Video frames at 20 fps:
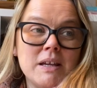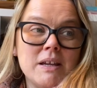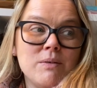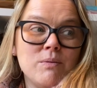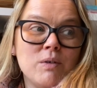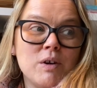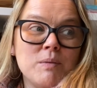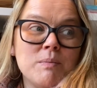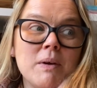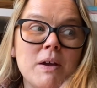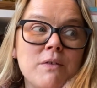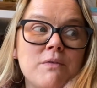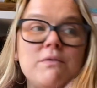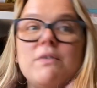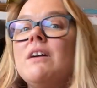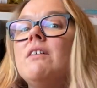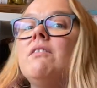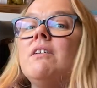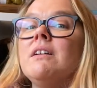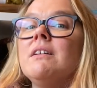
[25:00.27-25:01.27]
what my
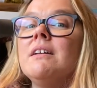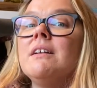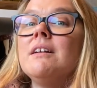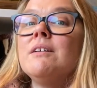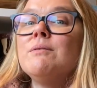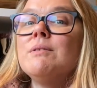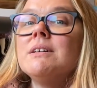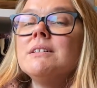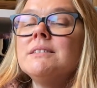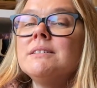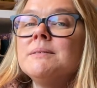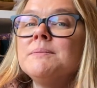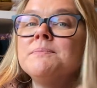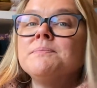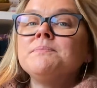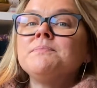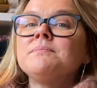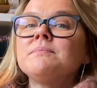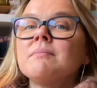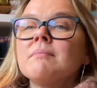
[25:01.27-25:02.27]
favorite knitting was,
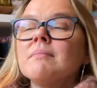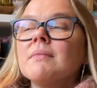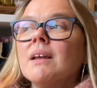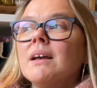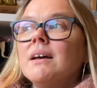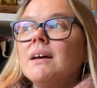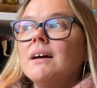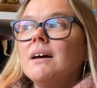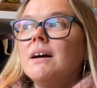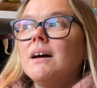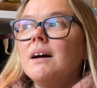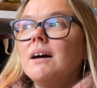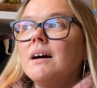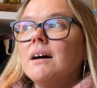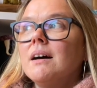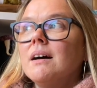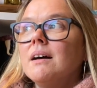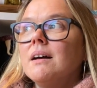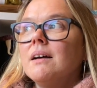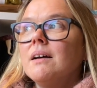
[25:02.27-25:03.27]

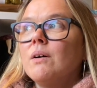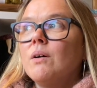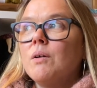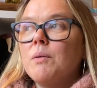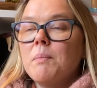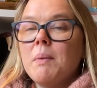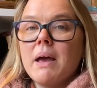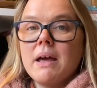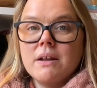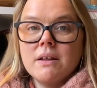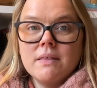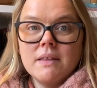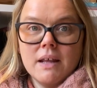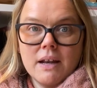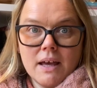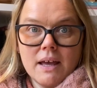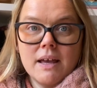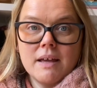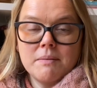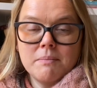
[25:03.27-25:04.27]
or pattern that
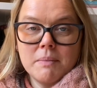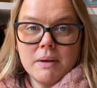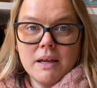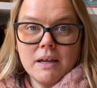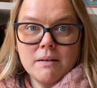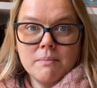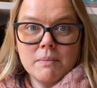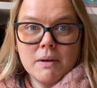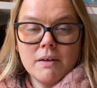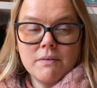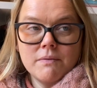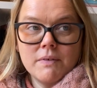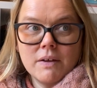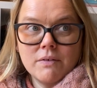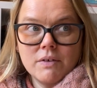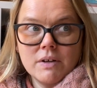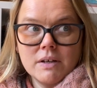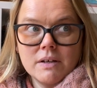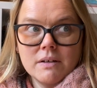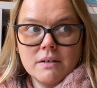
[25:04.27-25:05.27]
I had made, my
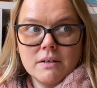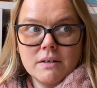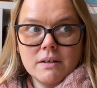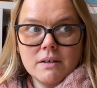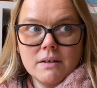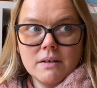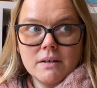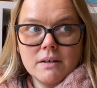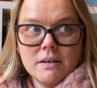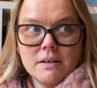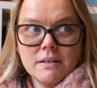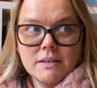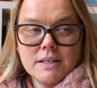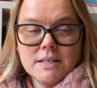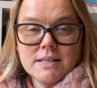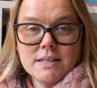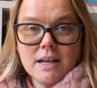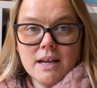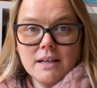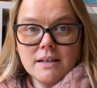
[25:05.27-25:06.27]
favorite
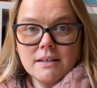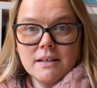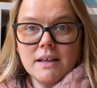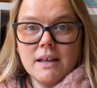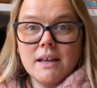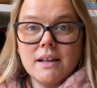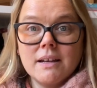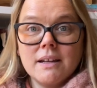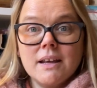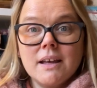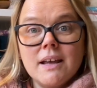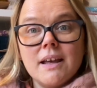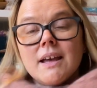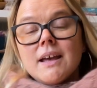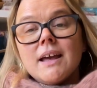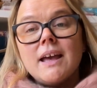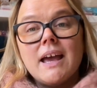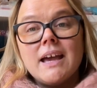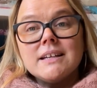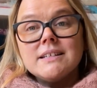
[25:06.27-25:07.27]
design. And
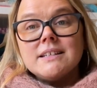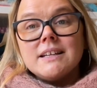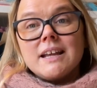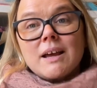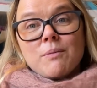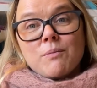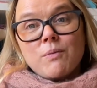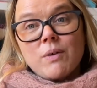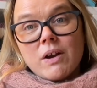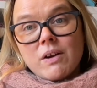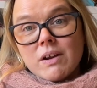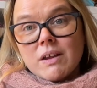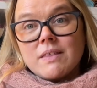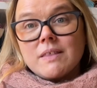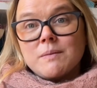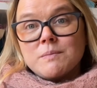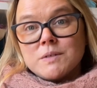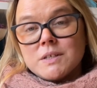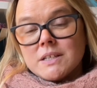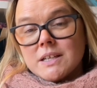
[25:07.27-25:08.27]
Actually, I'm wearing
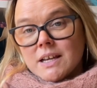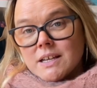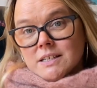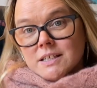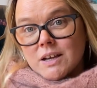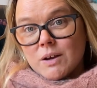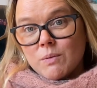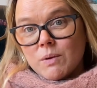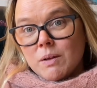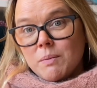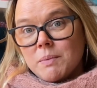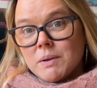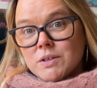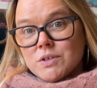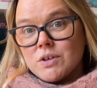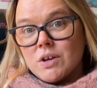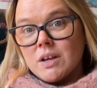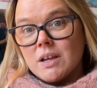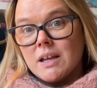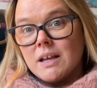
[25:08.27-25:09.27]
them today, so I will be
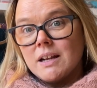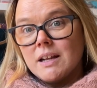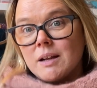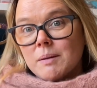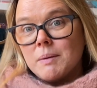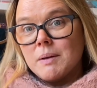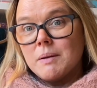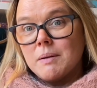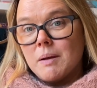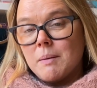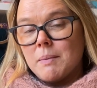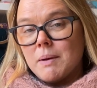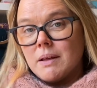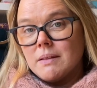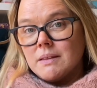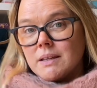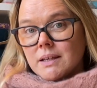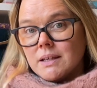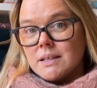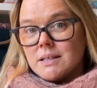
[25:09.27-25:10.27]
talking a little bit
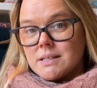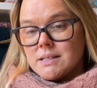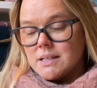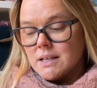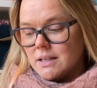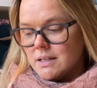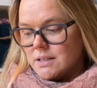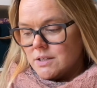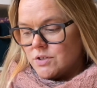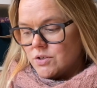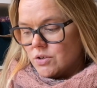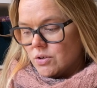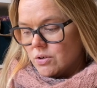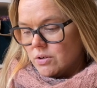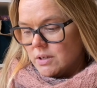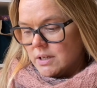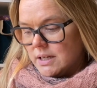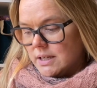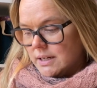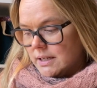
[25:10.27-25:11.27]
about the Gisela
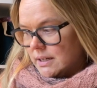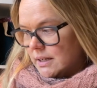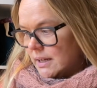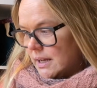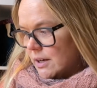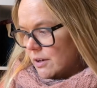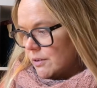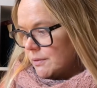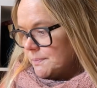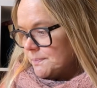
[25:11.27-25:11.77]
show a little later.